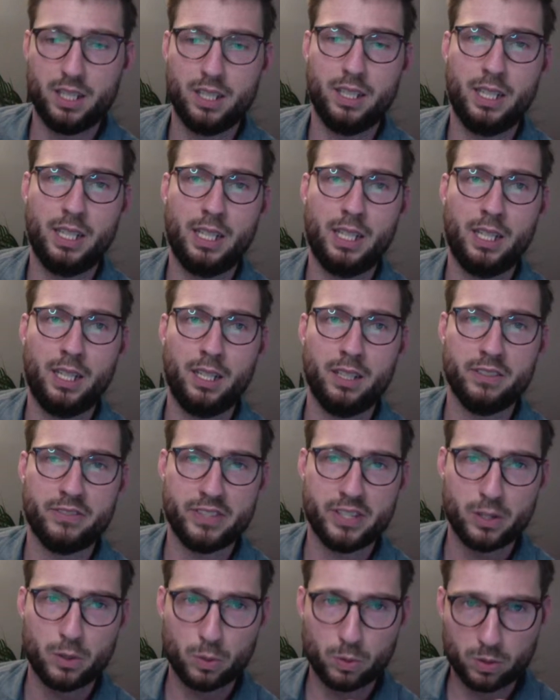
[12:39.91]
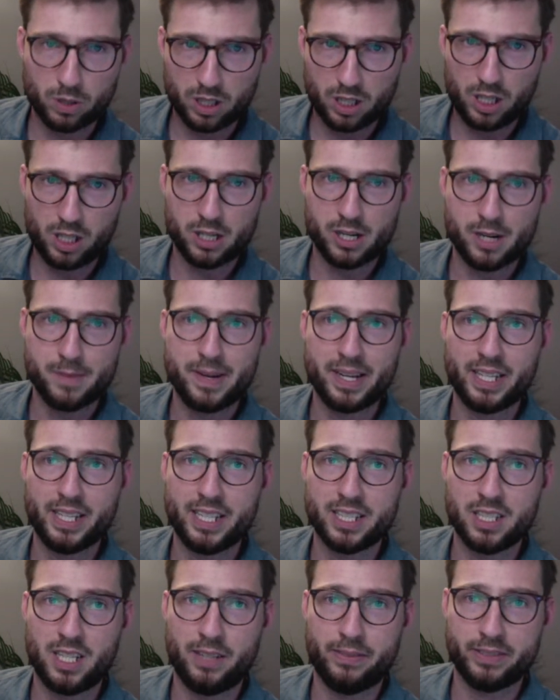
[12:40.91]
If you were already making
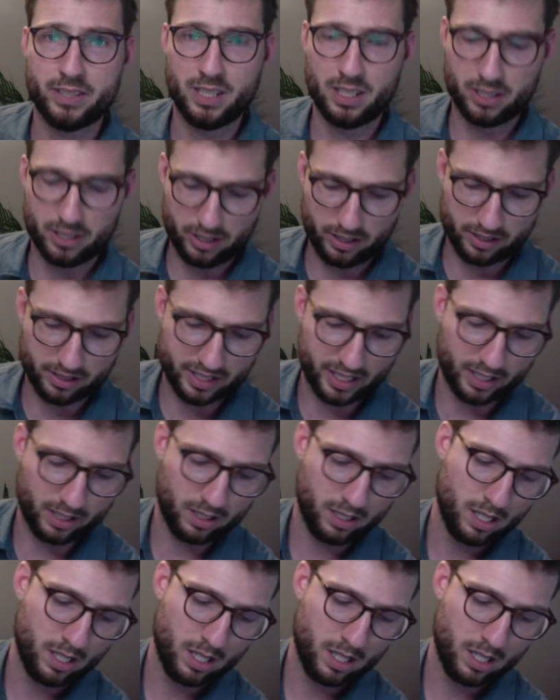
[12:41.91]
these offers on Solo Settle,